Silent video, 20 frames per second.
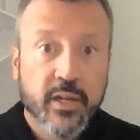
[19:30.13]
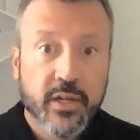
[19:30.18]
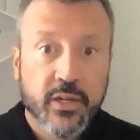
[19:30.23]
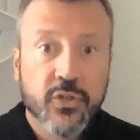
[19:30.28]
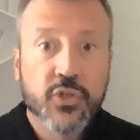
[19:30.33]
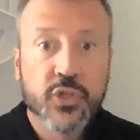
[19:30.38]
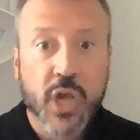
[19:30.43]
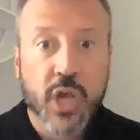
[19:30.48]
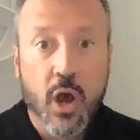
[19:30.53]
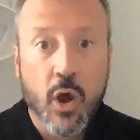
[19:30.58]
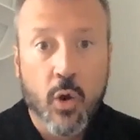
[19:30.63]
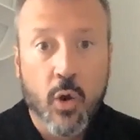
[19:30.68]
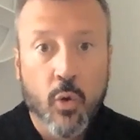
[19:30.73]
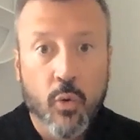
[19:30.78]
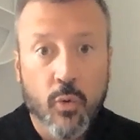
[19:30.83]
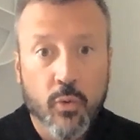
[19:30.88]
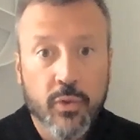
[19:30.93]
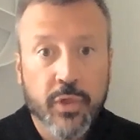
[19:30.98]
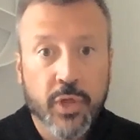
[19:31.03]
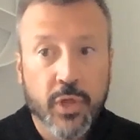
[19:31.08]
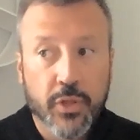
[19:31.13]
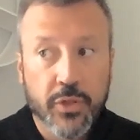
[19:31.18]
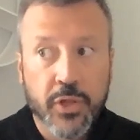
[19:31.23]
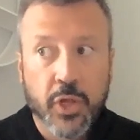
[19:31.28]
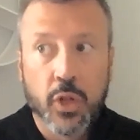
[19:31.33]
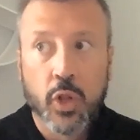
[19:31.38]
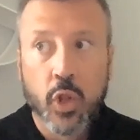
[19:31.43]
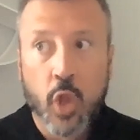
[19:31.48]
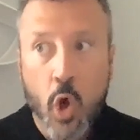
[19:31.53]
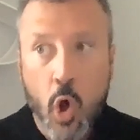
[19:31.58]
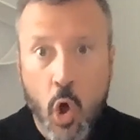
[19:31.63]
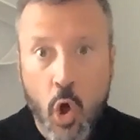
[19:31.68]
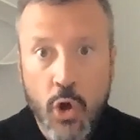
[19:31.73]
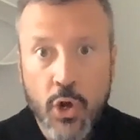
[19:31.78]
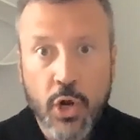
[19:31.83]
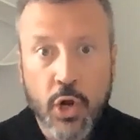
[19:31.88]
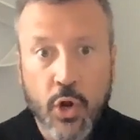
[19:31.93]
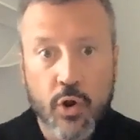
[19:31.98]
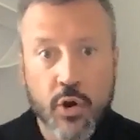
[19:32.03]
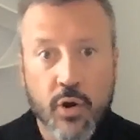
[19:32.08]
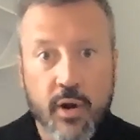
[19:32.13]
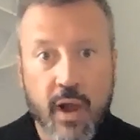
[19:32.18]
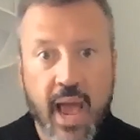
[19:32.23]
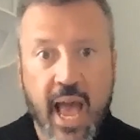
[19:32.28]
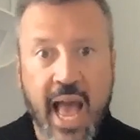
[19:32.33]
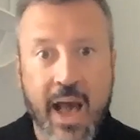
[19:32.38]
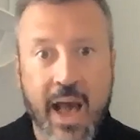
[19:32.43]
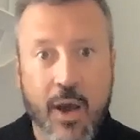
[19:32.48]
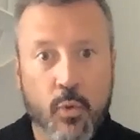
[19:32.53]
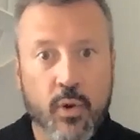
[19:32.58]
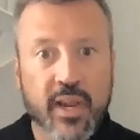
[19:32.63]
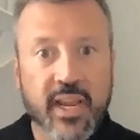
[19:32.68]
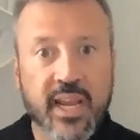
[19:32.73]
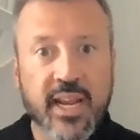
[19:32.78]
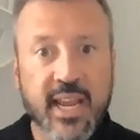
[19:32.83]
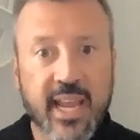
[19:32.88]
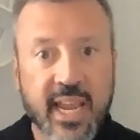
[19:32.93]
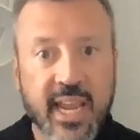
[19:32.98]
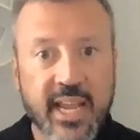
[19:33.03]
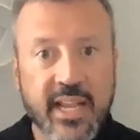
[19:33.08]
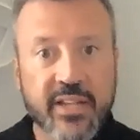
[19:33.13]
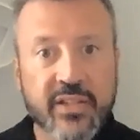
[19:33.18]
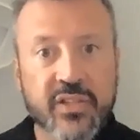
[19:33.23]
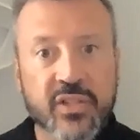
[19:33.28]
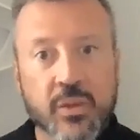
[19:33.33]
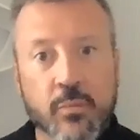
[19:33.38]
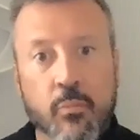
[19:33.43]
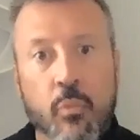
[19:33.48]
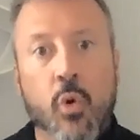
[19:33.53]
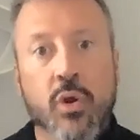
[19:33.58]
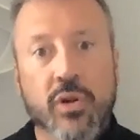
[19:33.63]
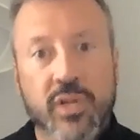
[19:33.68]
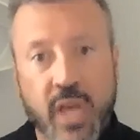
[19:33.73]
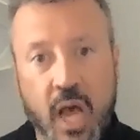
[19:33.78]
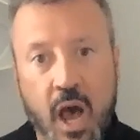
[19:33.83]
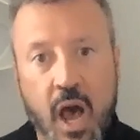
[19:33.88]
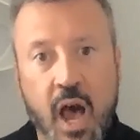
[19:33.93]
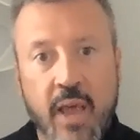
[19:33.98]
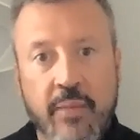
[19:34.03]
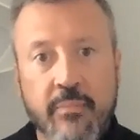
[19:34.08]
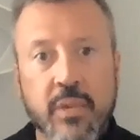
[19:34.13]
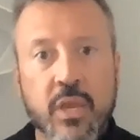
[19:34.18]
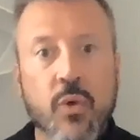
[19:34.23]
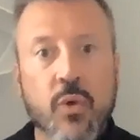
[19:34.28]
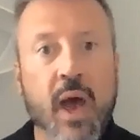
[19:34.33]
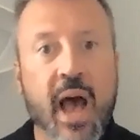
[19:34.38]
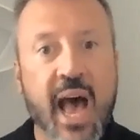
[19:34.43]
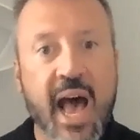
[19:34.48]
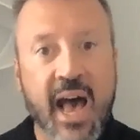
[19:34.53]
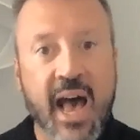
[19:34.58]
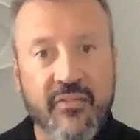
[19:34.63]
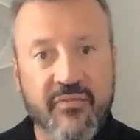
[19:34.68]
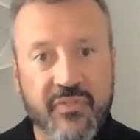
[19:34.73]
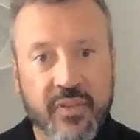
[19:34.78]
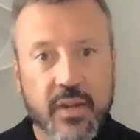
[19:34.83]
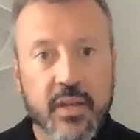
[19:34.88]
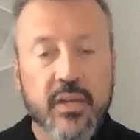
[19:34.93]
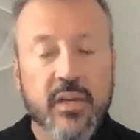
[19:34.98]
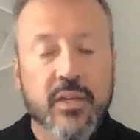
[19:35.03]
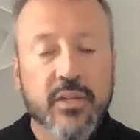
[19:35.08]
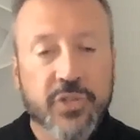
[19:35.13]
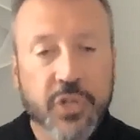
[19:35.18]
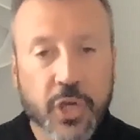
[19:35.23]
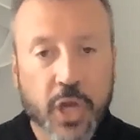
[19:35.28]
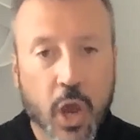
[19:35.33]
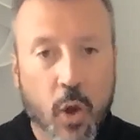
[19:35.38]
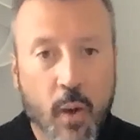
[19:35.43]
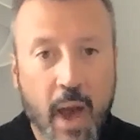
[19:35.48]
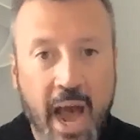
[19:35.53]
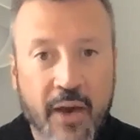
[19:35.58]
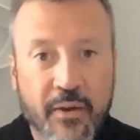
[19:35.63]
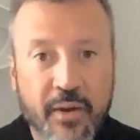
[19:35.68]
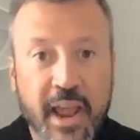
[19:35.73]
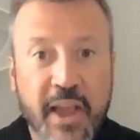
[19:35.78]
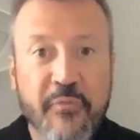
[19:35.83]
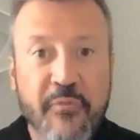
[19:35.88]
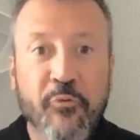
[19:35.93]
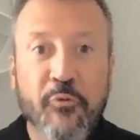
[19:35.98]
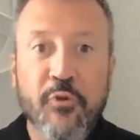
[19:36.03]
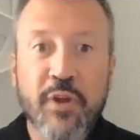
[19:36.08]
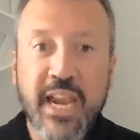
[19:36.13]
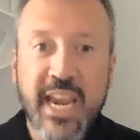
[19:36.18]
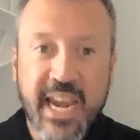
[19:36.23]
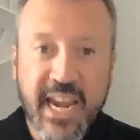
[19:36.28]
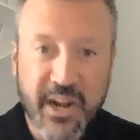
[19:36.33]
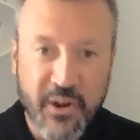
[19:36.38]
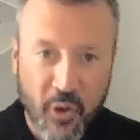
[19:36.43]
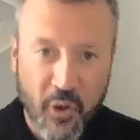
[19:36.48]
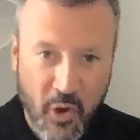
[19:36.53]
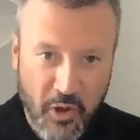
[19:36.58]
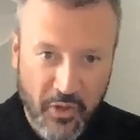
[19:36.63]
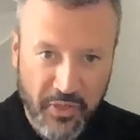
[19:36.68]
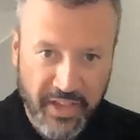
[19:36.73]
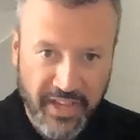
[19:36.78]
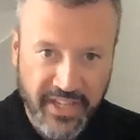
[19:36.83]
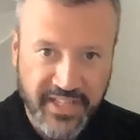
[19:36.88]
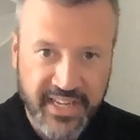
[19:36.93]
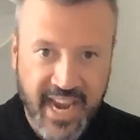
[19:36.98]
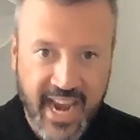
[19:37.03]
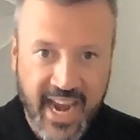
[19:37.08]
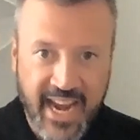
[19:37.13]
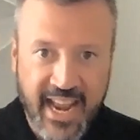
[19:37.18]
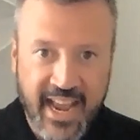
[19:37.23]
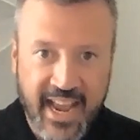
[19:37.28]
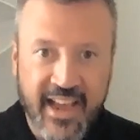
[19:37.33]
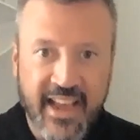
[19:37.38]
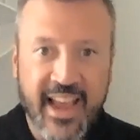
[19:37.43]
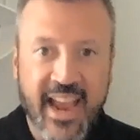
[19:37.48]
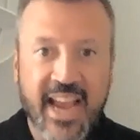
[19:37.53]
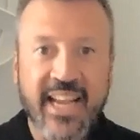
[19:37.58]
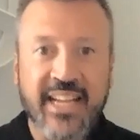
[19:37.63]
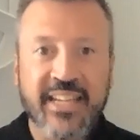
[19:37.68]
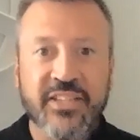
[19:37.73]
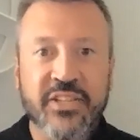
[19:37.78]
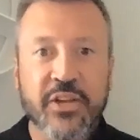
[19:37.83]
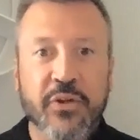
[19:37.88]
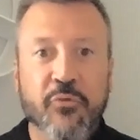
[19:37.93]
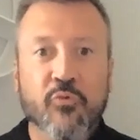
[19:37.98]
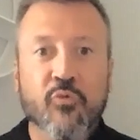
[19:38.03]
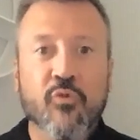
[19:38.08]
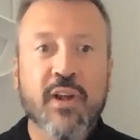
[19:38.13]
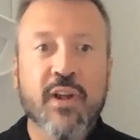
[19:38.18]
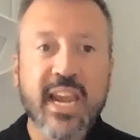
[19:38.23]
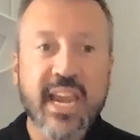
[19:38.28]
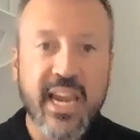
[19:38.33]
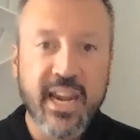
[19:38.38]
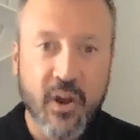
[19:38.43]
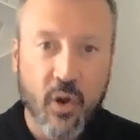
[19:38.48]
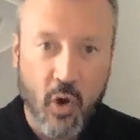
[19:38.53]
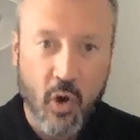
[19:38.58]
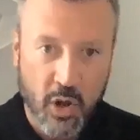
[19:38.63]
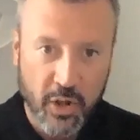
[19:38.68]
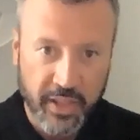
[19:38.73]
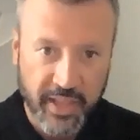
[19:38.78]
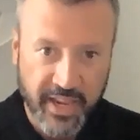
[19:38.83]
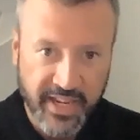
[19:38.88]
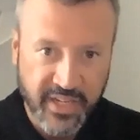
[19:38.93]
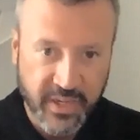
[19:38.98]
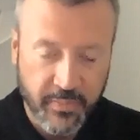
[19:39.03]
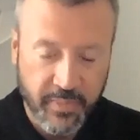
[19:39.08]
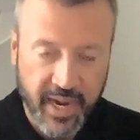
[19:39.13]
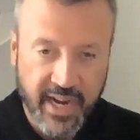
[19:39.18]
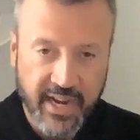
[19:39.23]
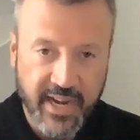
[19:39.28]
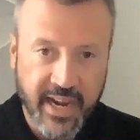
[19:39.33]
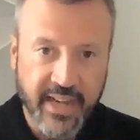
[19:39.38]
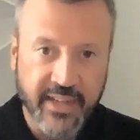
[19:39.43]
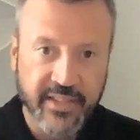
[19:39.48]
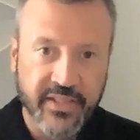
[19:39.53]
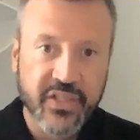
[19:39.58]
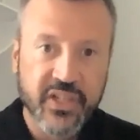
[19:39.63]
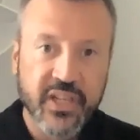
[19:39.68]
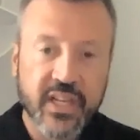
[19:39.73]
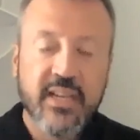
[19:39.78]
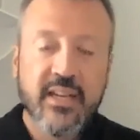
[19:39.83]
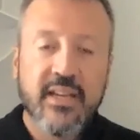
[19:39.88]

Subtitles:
So the longer out it is, the more time you have to go out and read all this data and to read all these opinions